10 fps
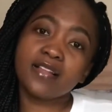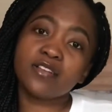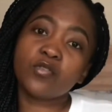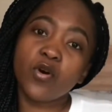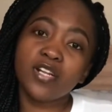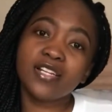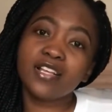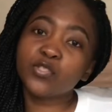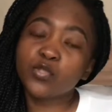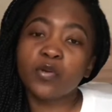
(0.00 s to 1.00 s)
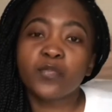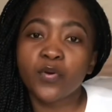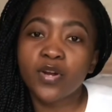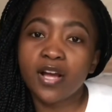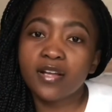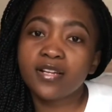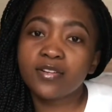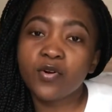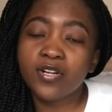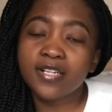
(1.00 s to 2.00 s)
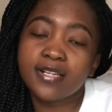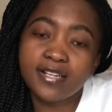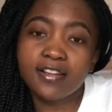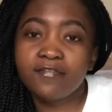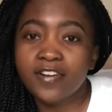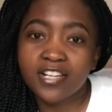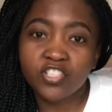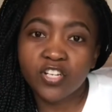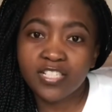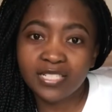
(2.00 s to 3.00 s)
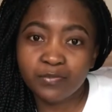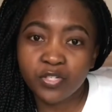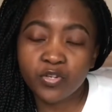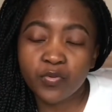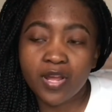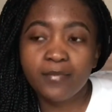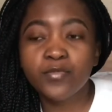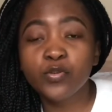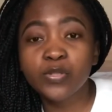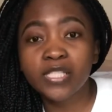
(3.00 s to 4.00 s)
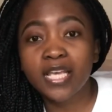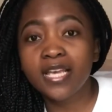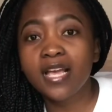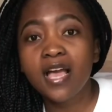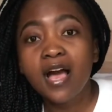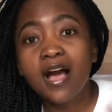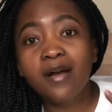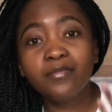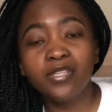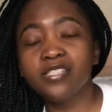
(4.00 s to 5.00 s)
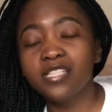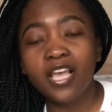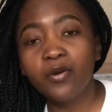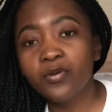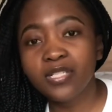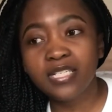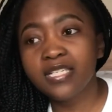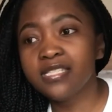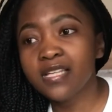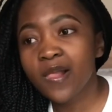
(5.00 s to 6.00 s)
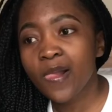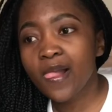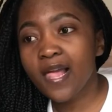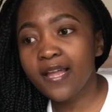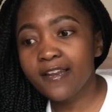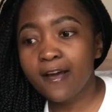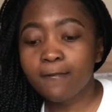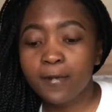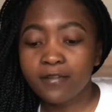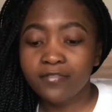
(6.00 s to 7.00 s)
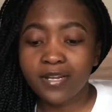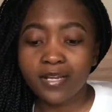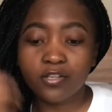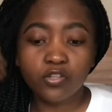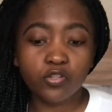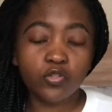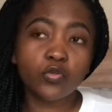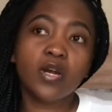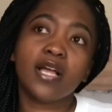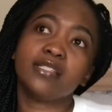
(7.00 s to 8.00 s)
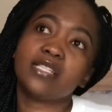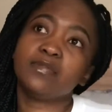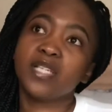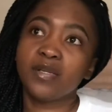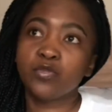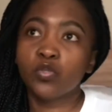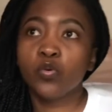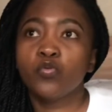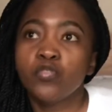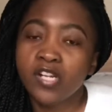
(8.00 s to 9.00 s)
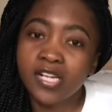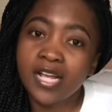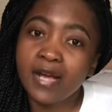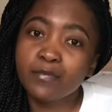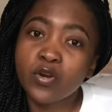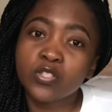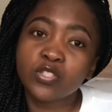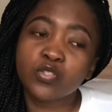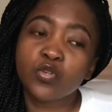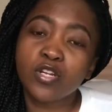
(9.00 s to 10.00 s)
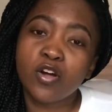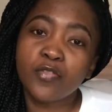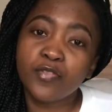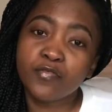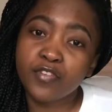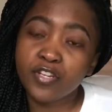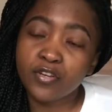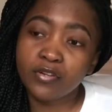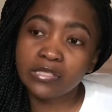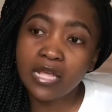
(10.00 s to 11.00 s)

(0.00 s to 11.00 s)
call it a stockbroker, call it a financial intermediary. I'm using Easy Equities, and I feel like you guys sometimes don't really concentrate on the videos.